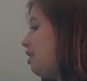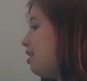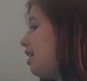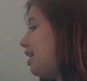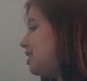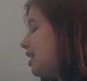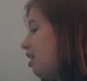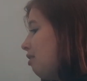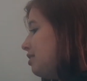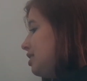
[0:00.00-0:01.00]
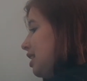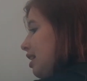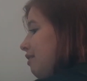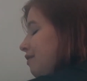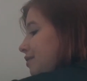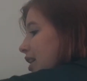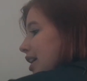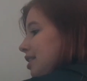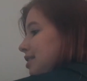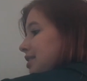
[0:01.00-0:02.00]
The next thing I received
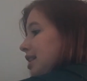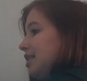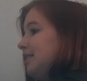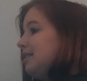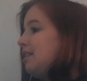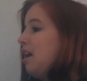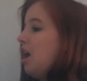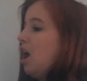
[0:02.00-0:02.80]
is this